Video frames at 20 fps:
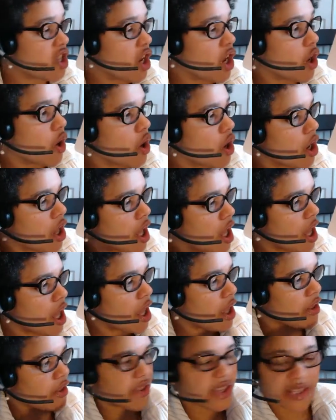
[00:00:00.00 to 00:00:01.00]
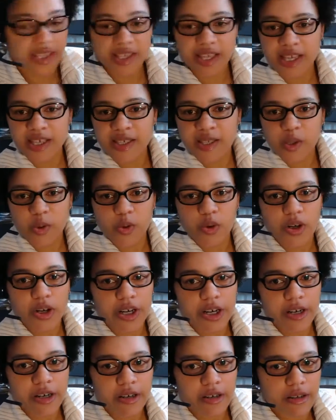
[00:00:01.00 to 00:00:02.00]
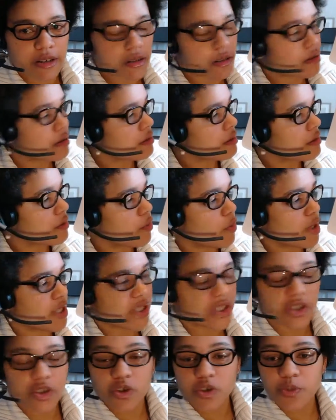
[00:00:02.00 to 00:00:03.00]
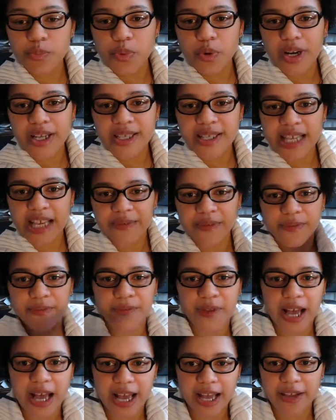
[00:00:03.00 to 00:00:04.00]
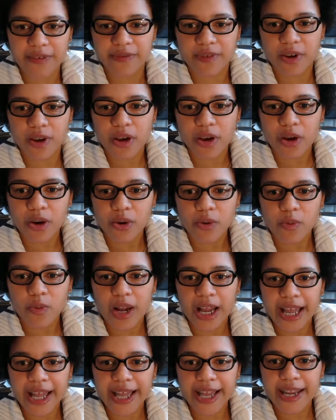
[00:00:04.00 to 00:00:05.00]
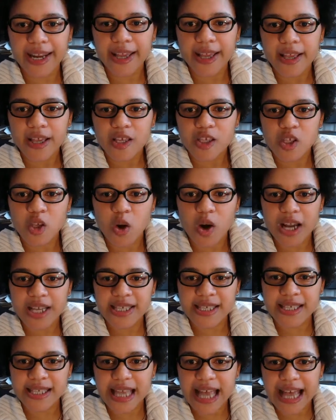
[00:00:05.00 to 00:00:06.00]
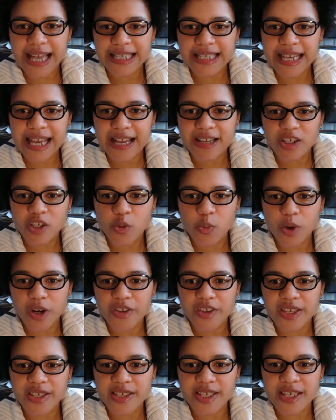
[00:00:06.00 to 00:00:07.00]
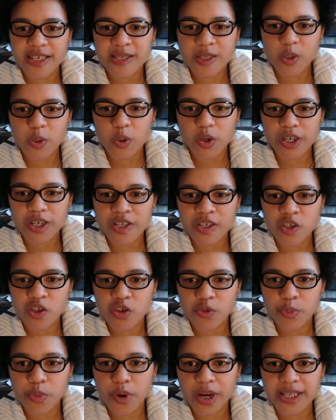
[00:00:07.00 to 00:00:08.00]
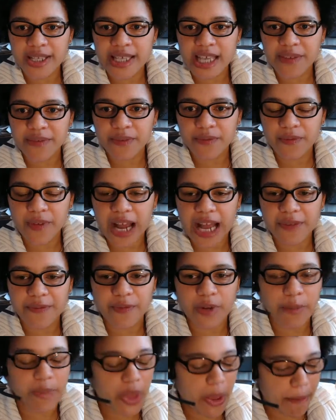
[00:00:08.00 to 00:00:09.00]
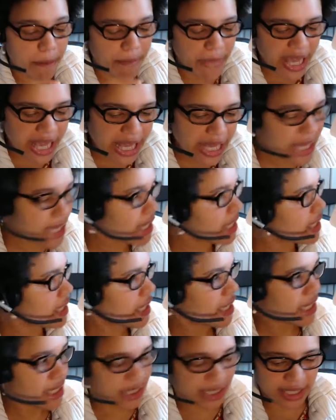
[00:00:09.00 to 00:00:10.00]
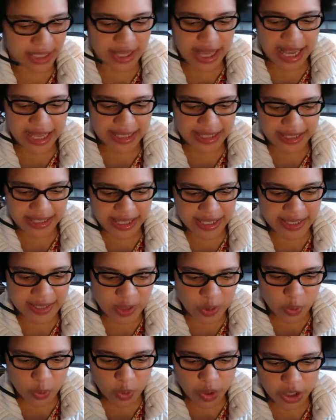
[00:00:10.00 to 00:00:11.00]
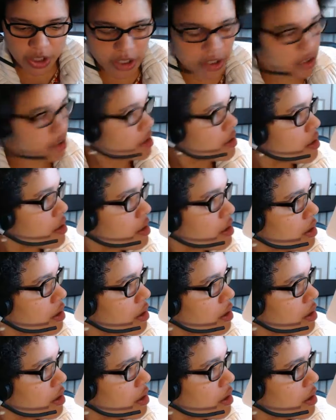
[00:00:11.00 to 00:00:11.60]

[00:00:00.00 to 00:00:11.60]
So the z-score was 2.75. Right? So I slide down to where the z-score is 2.75. From the mean to that z-score,